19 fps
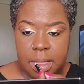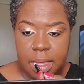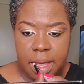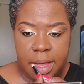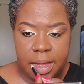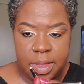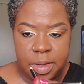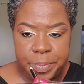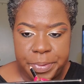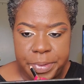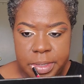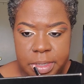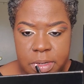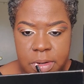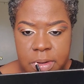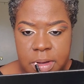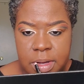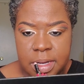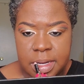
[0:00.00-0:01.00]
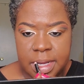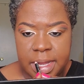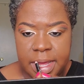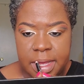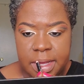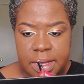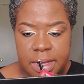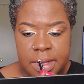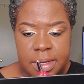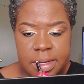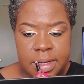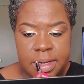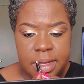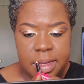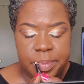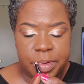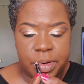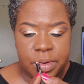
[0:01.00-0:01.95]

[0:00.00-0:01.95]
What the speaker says: I could put on like a deep